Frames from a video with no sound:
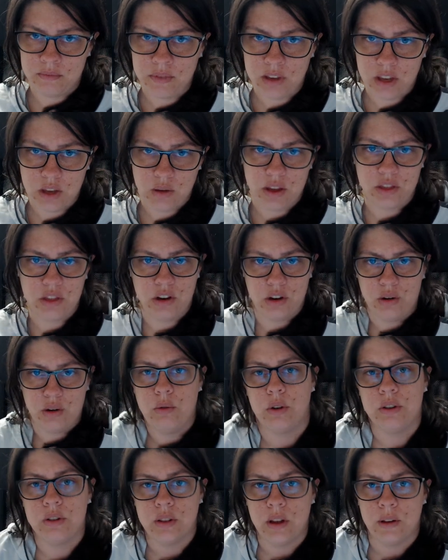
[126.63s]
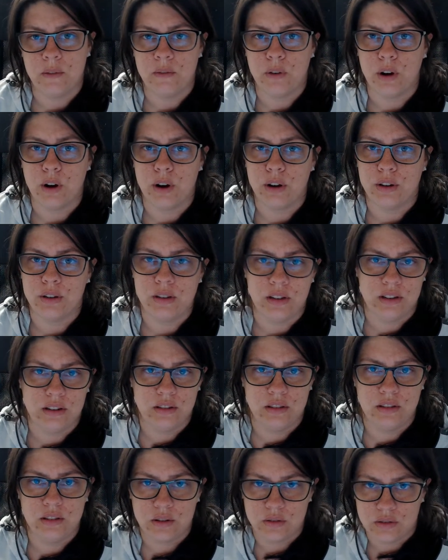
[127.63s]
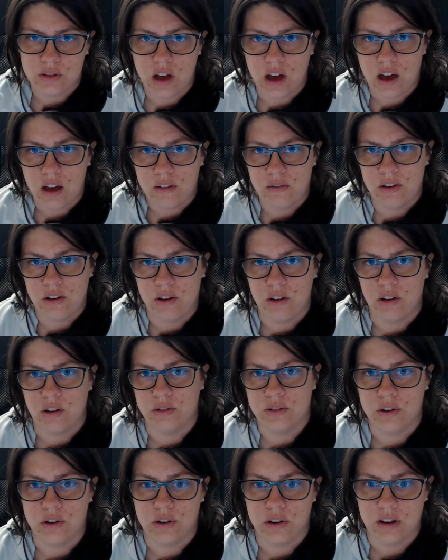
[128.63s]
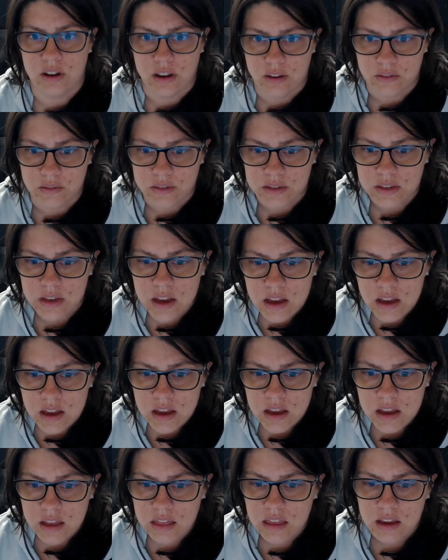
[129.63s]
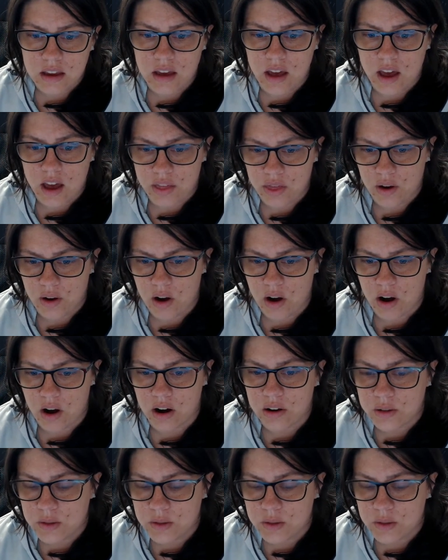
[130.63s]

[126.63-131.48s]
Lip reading: you get the newer stuff first, and there's often alternatives, and thank God there are.